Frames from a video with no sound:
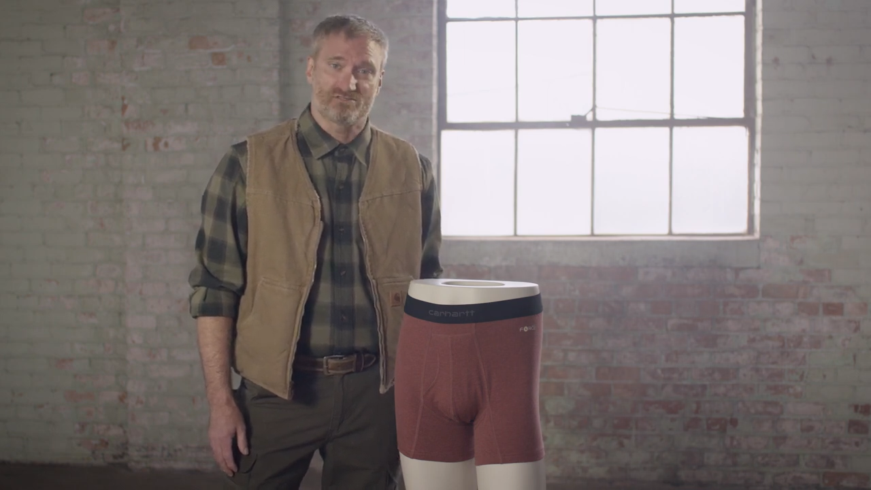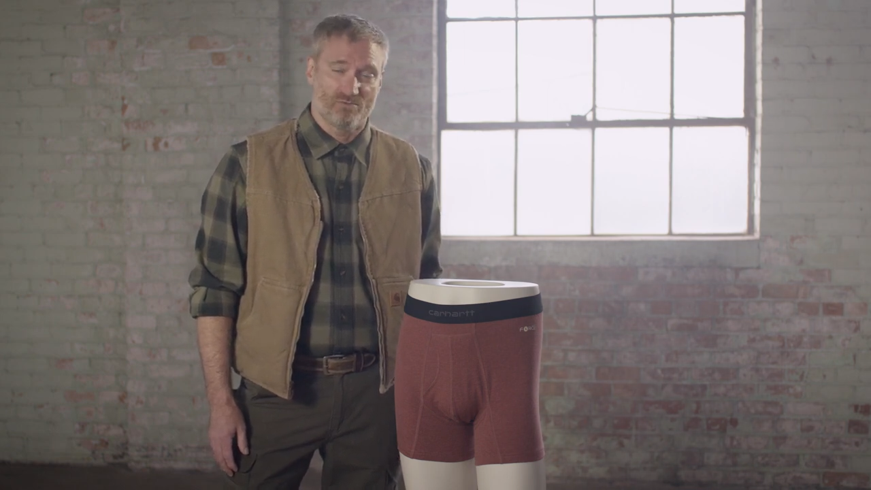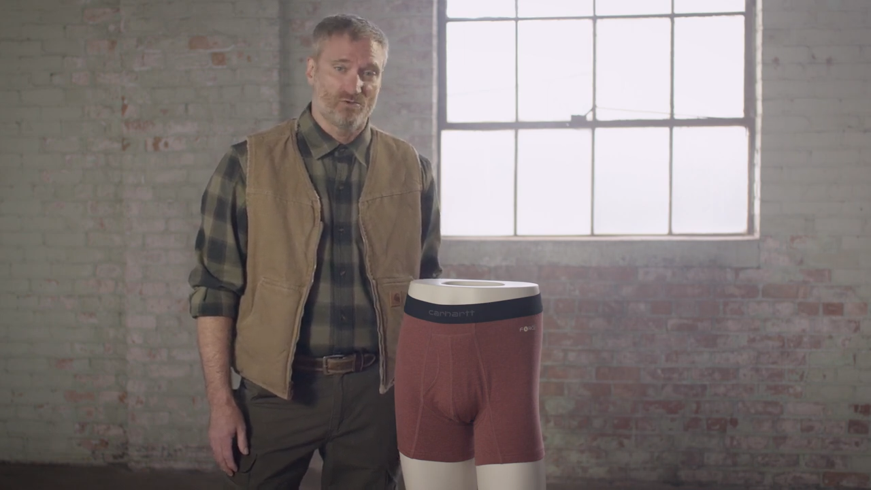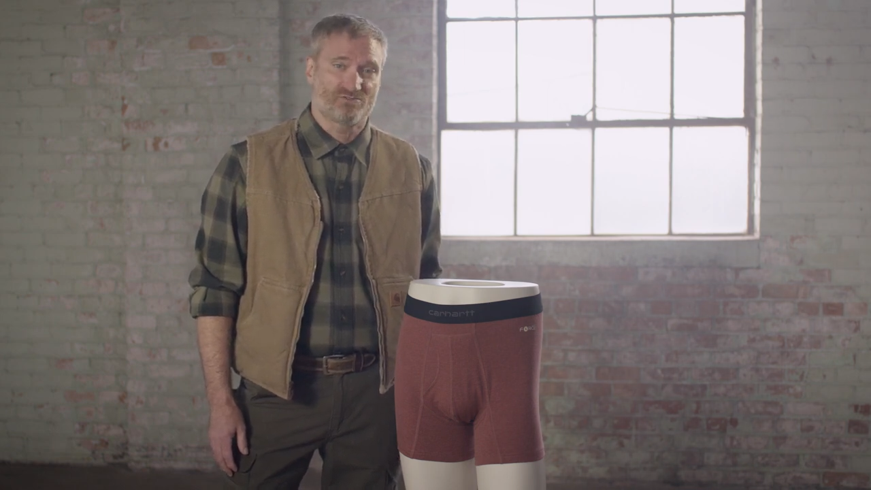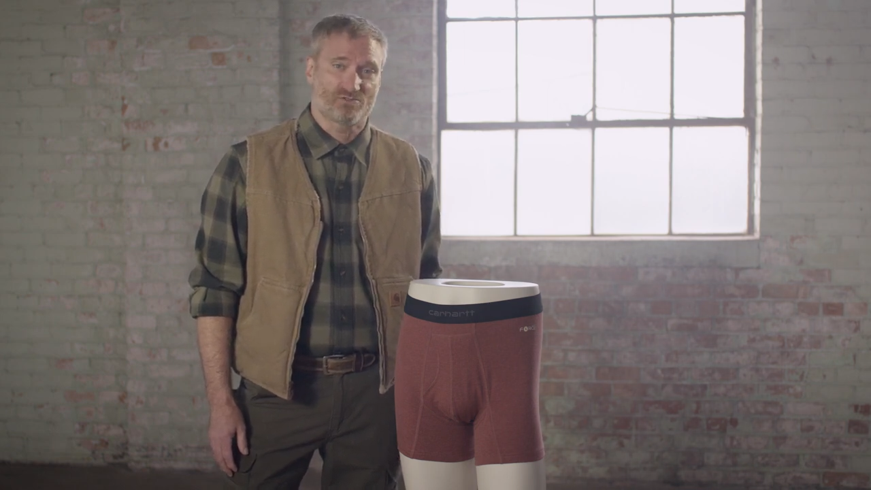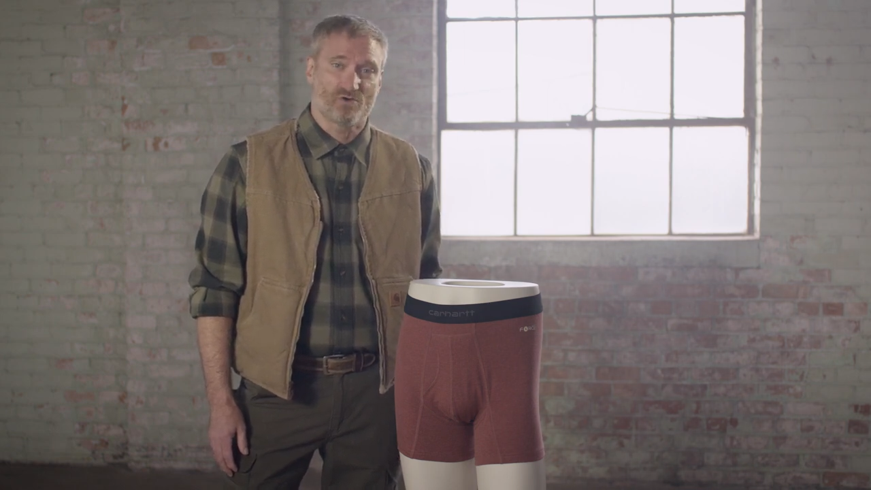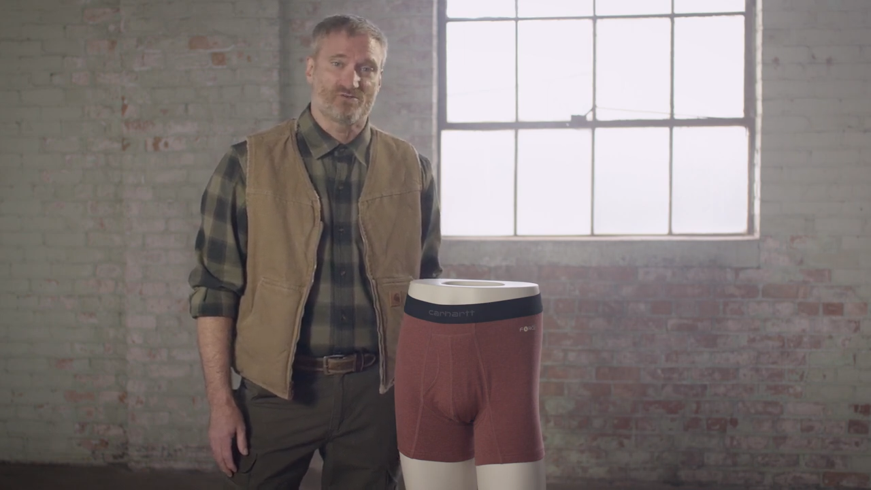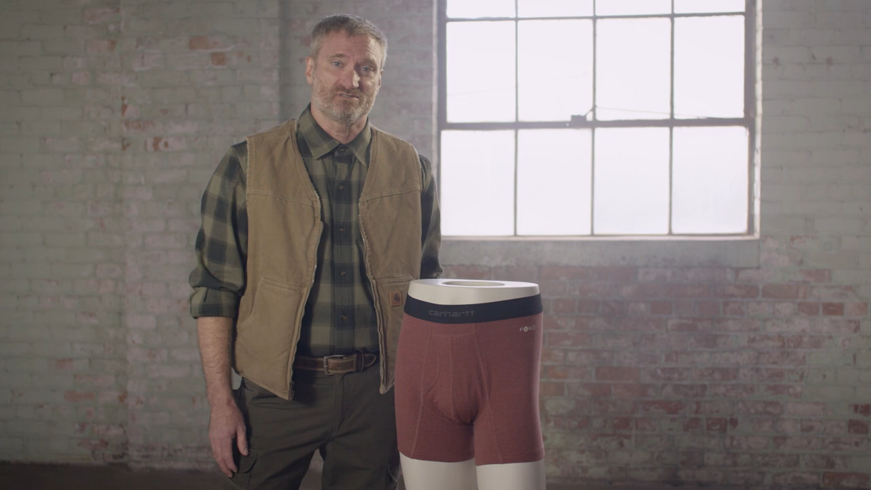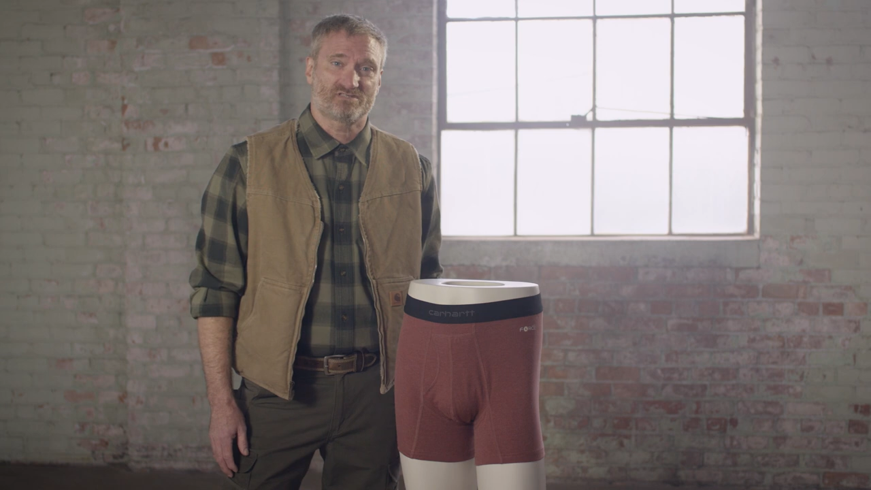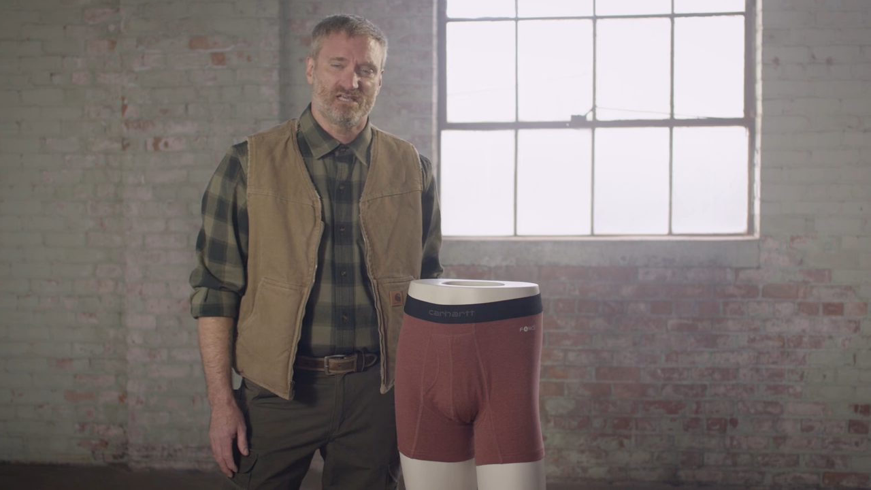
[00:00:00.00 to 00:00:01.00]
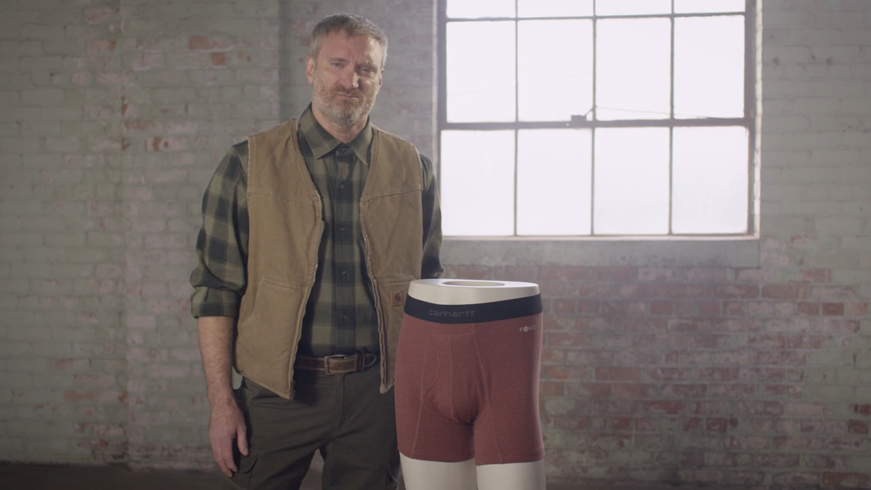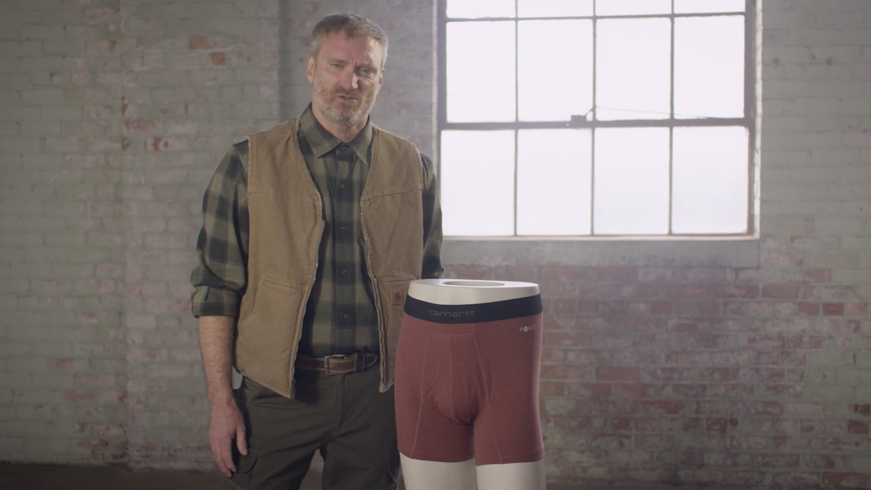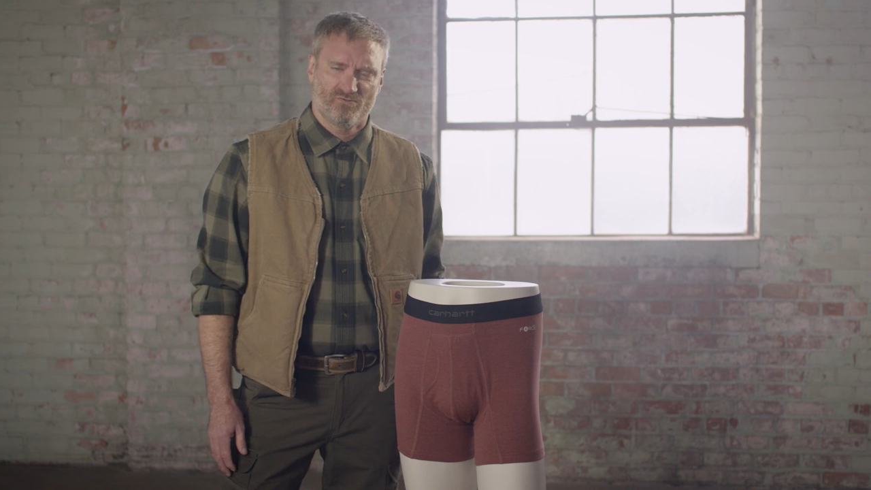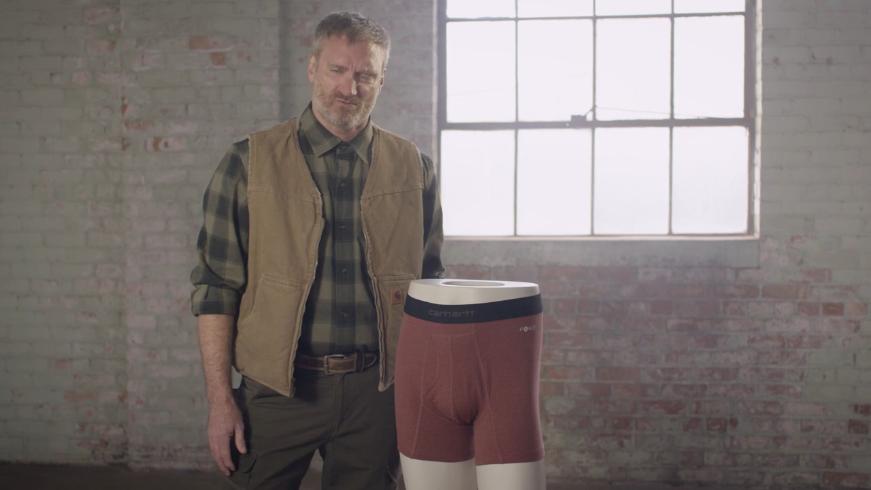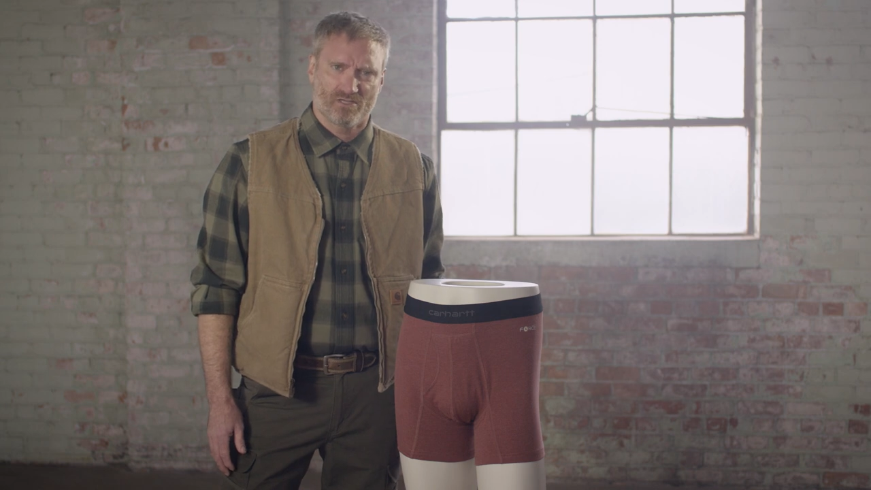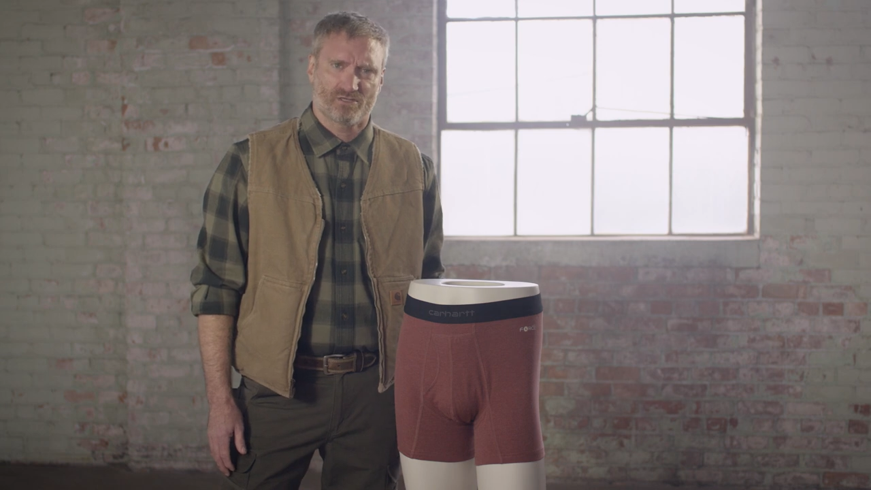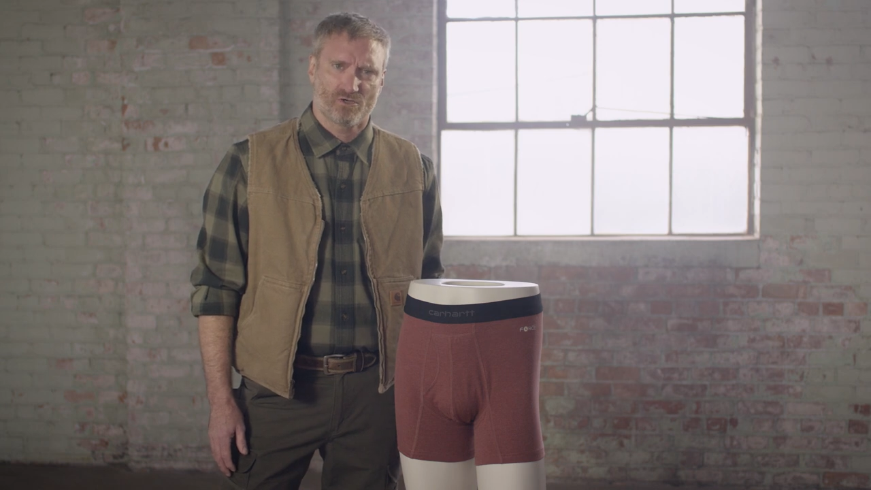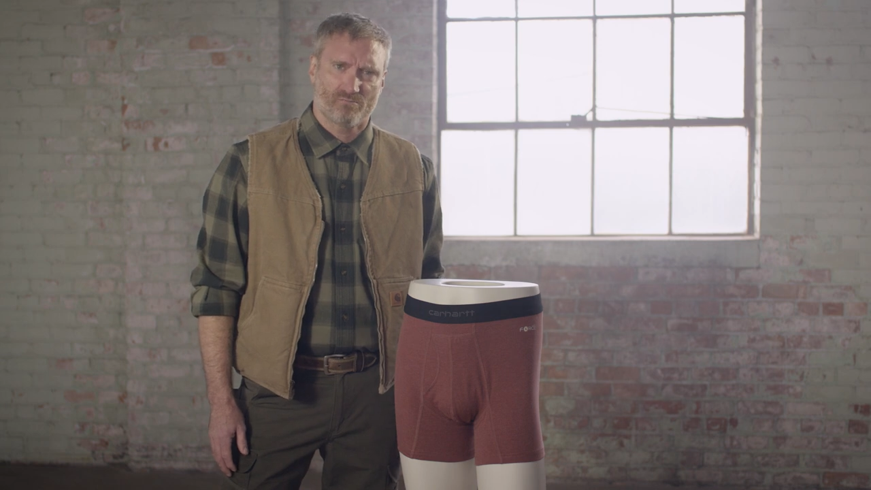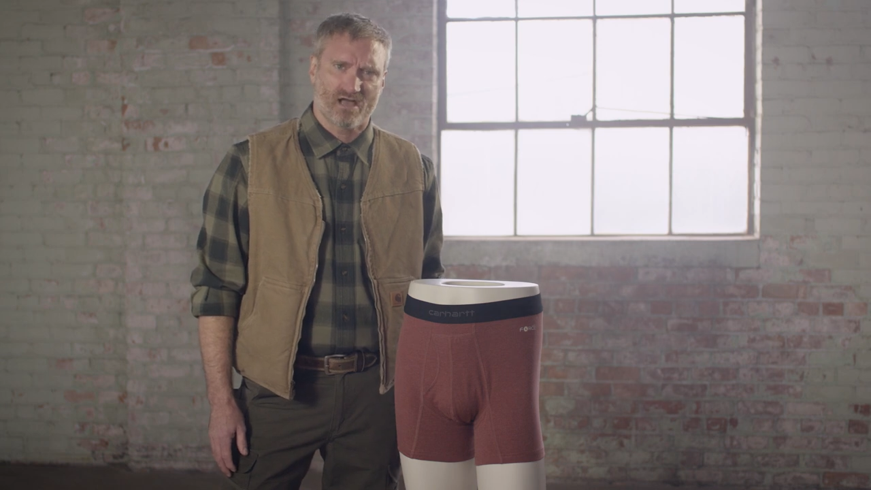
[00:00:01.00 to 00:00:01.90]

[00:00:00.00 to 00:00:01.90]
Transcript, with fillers: smooth surface keeps you feeling your